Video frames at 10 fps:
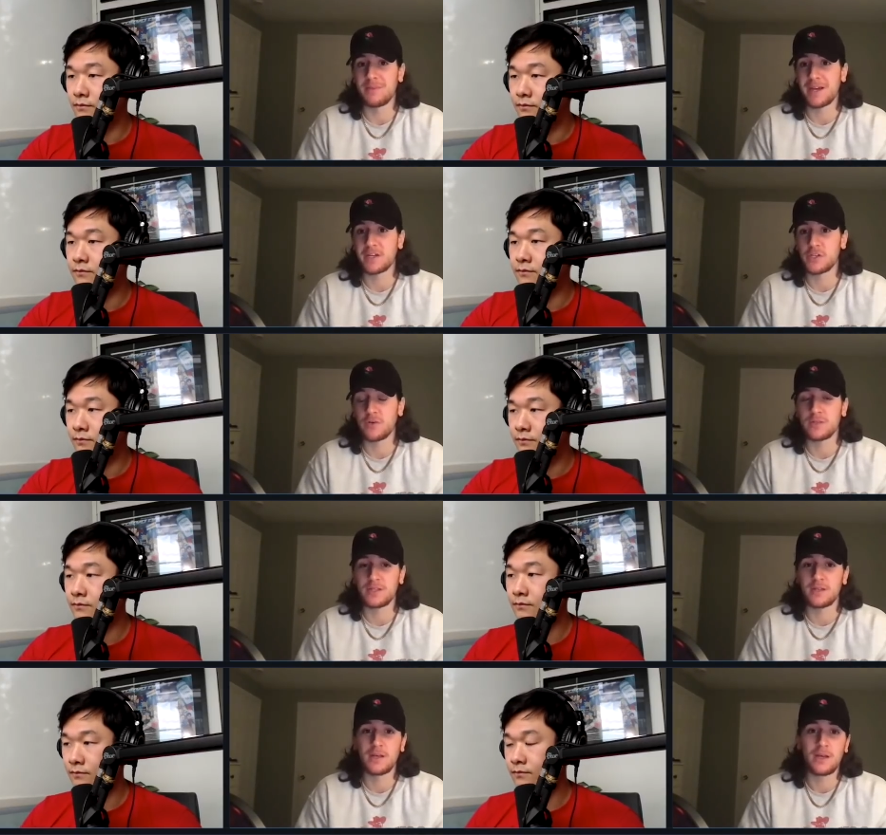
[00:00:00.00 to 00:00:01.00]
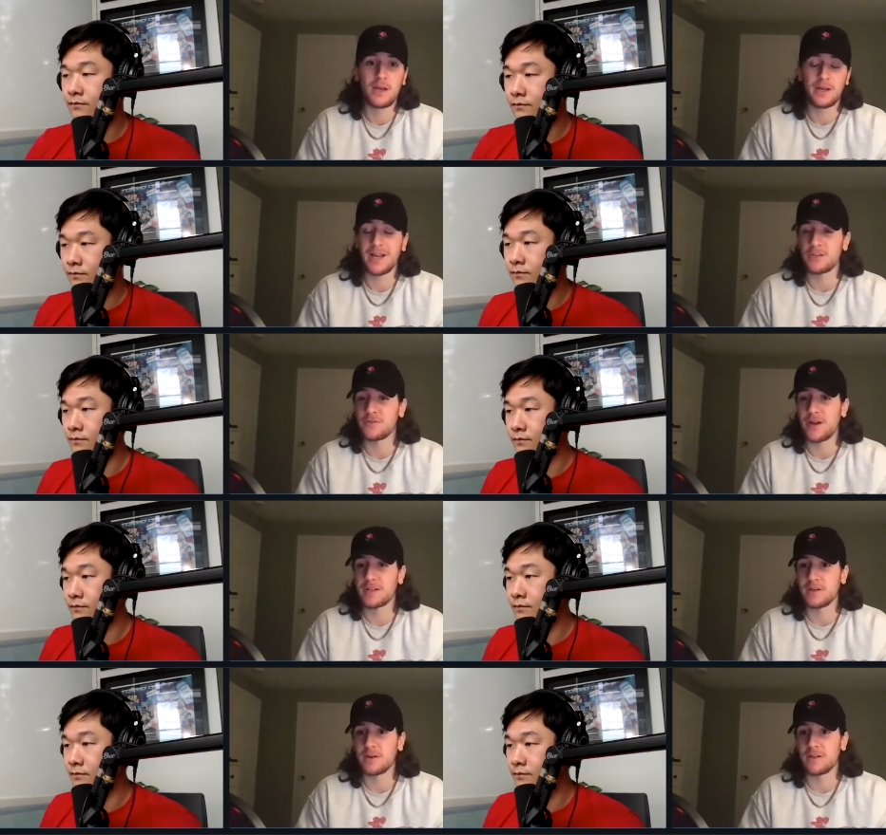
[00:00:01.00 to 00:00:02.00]
Speaker 1: Mac Jones and Kyle
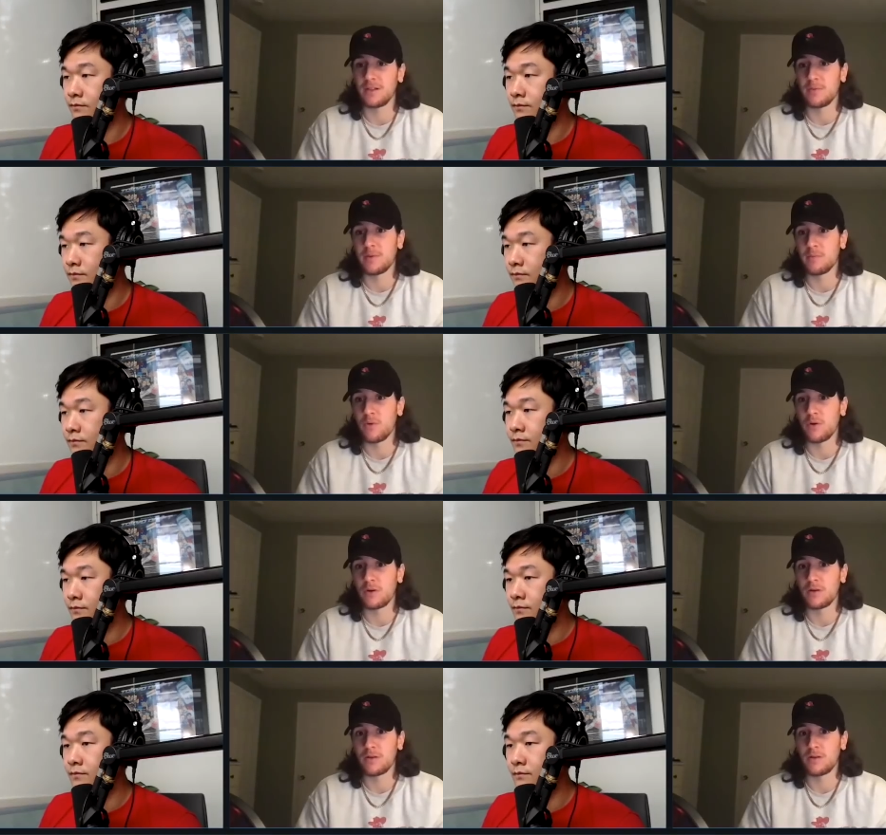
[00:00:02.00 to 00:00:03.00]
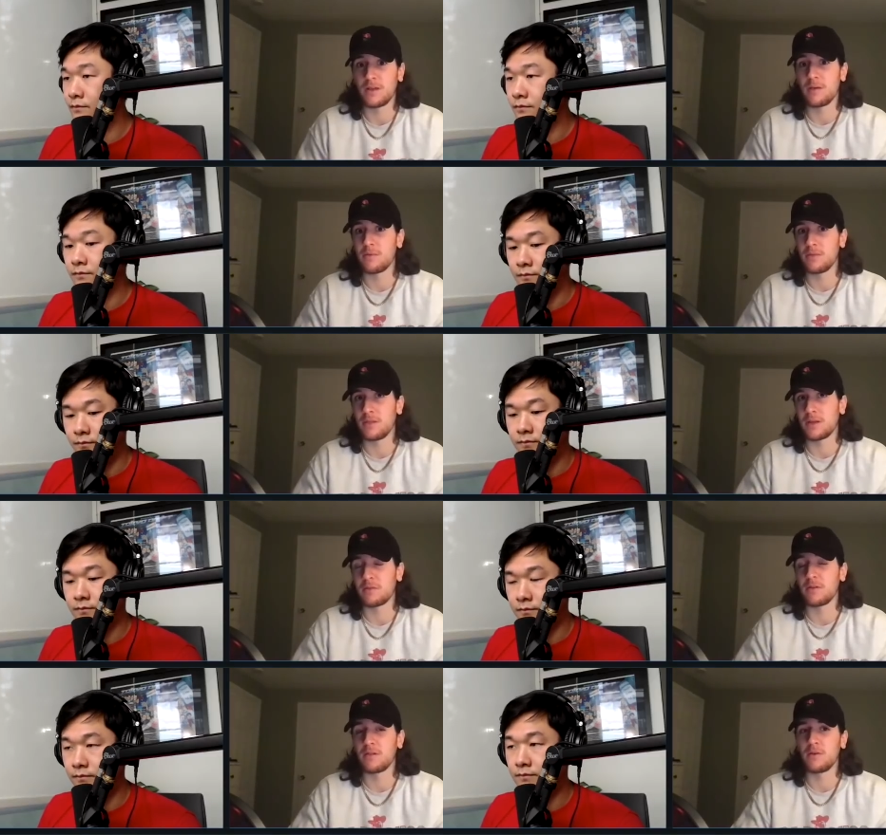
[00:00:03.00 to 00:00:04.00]
Trask are a little bit more it like
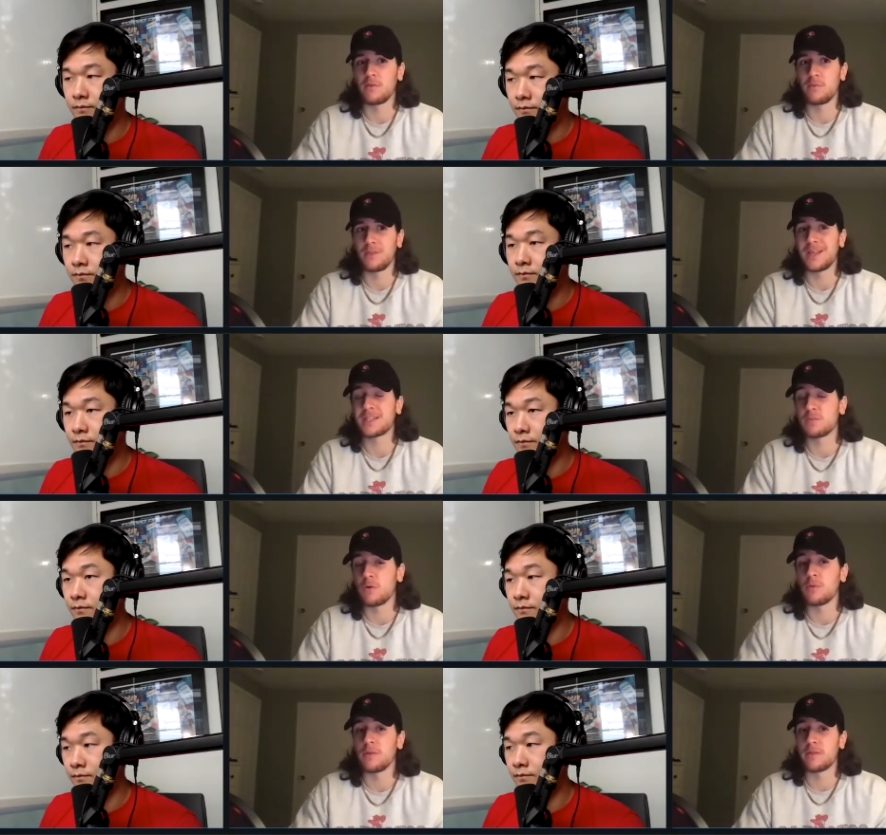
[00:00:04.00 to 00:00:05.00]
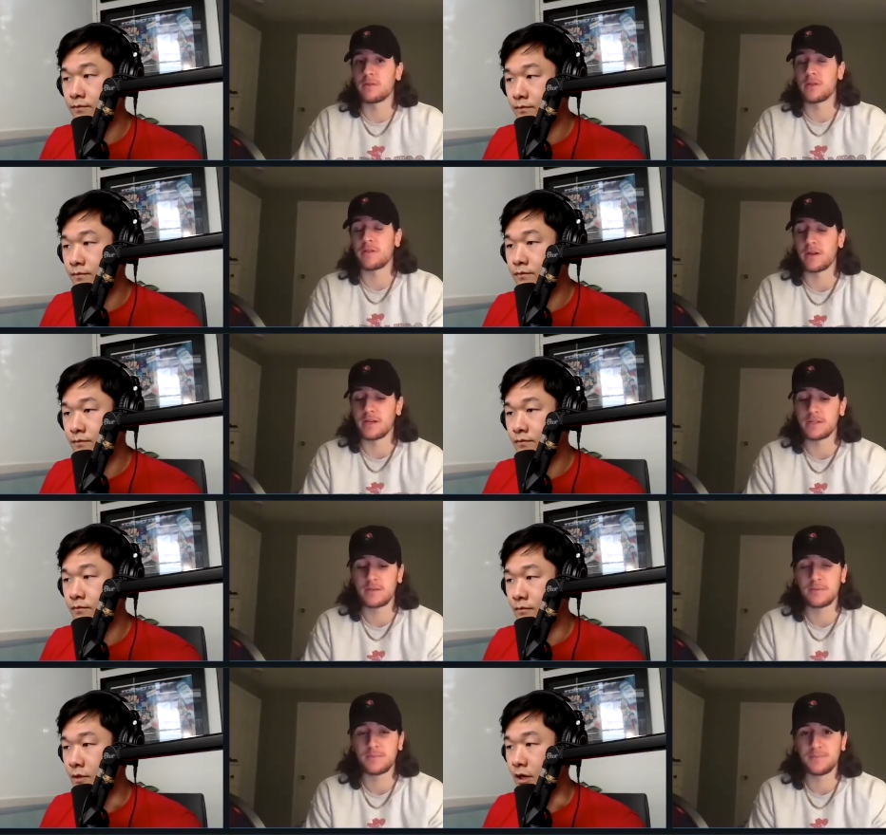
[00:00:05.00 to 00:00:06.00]
they're a little less mobile than those other guys.
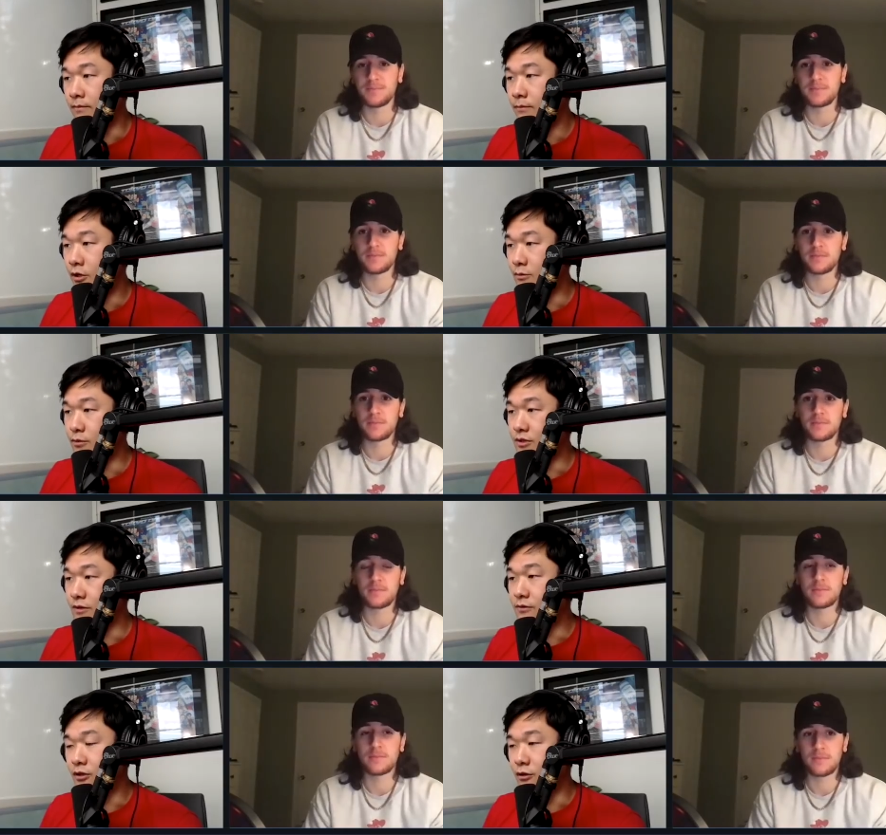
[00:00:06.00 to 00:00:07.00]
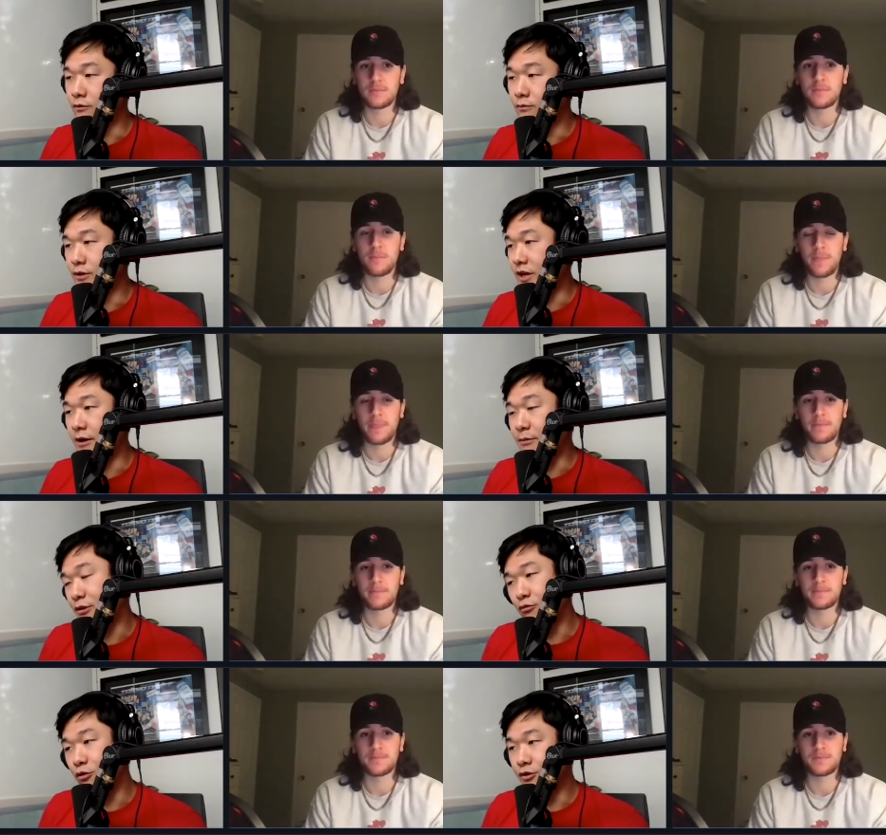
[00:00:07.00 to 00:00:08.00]
Speaker 2: Yeah, hundred percent. So, but yeah, I mean the
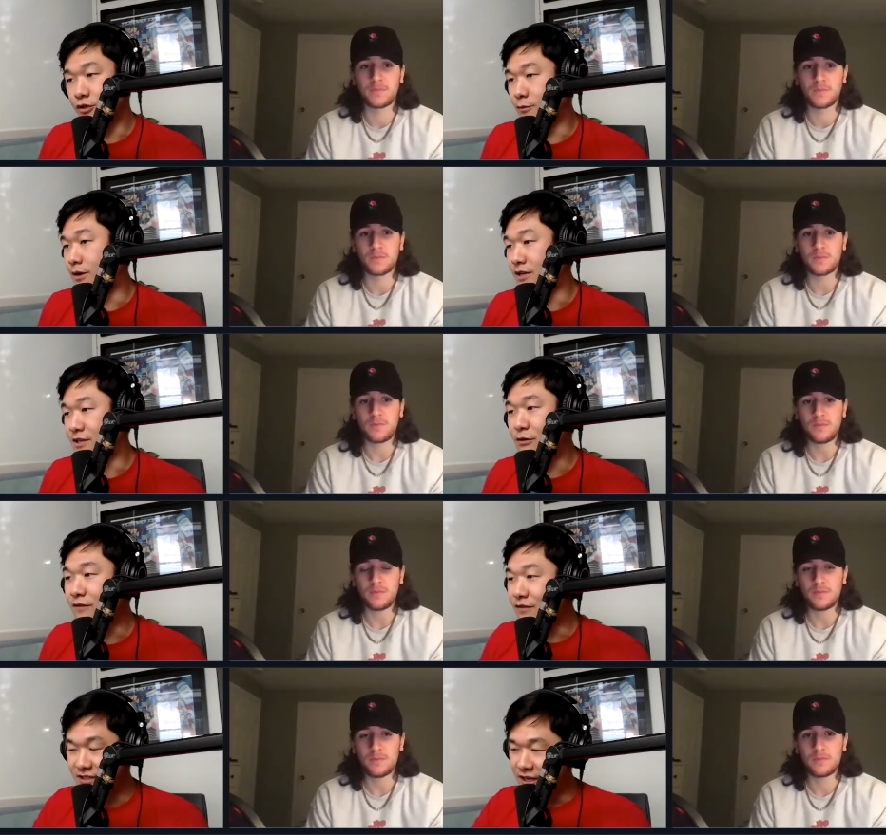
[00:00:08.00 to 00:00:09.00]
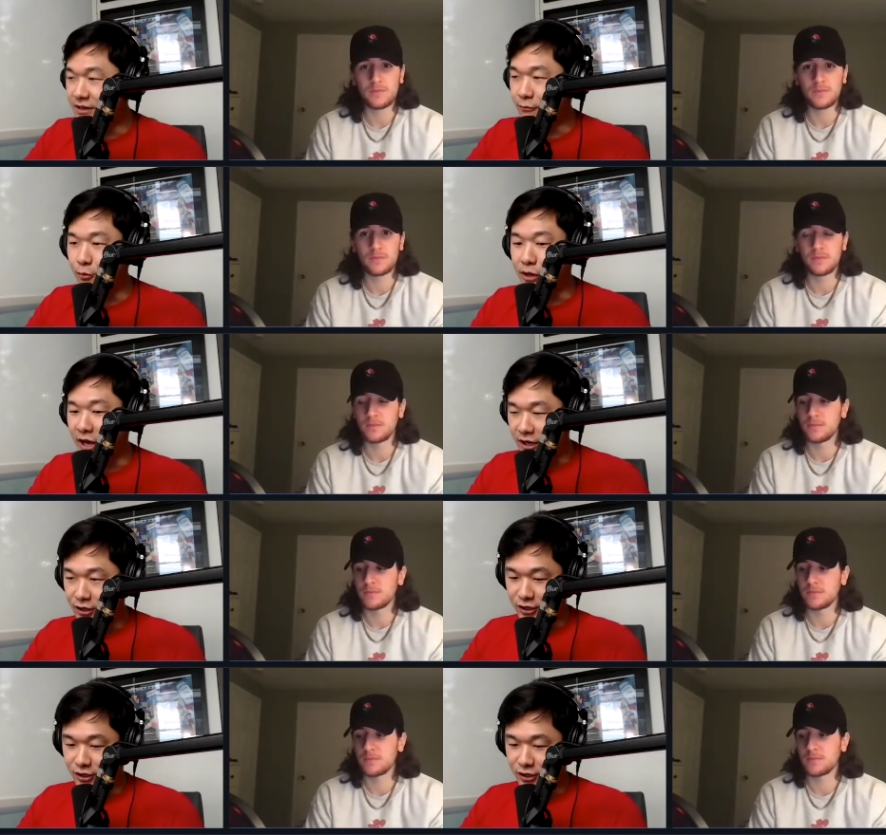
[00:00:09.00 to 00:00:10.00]
rule still applies. Like we even said it when we hated
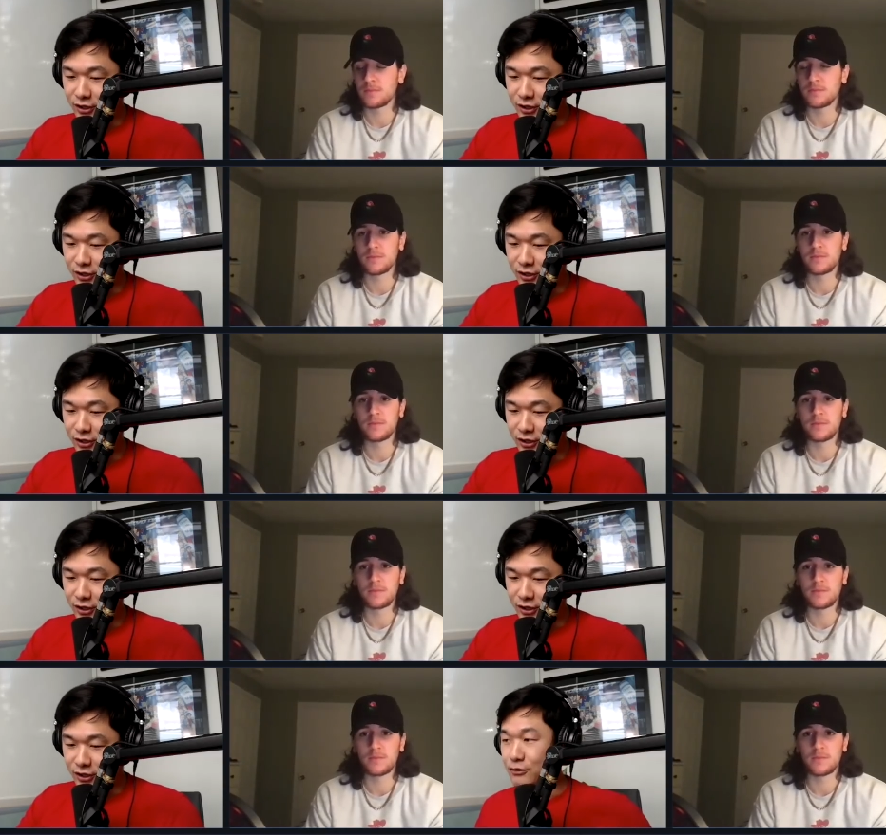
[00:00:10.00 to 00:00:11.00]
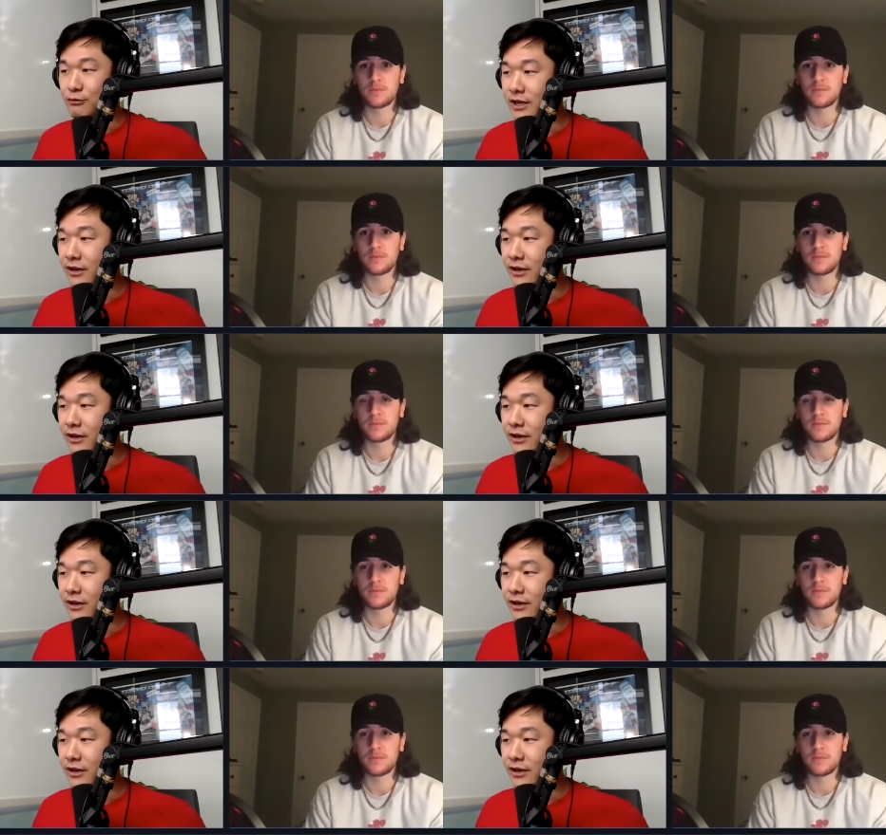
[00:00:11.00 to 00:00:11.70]
Justin Herbert. We're like, dude, we cannot, you